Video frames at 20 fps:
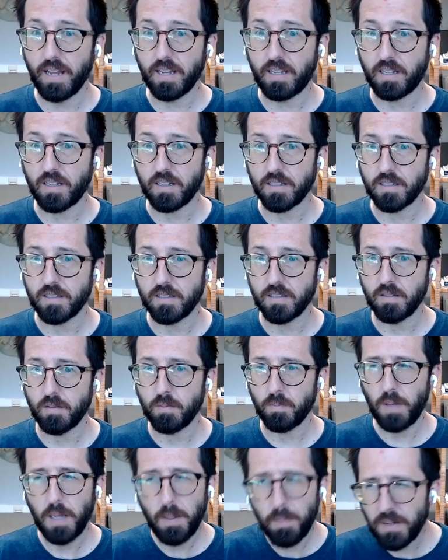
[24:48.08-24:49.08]
where they're
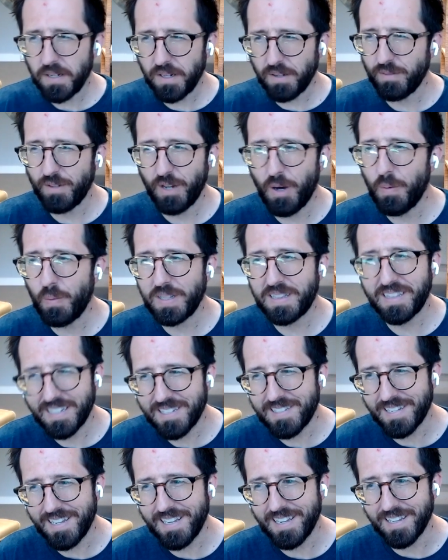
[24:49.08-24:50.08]
like, people
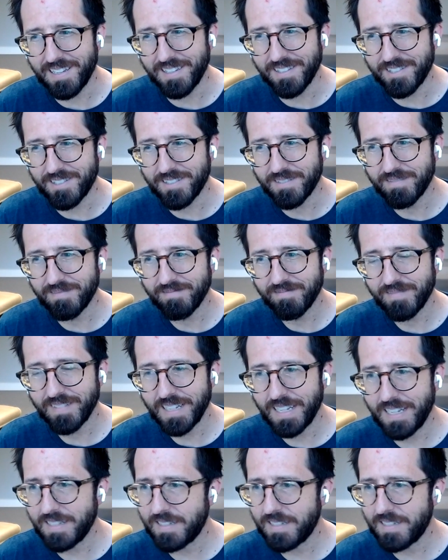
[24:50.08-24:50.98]
don't know what this is.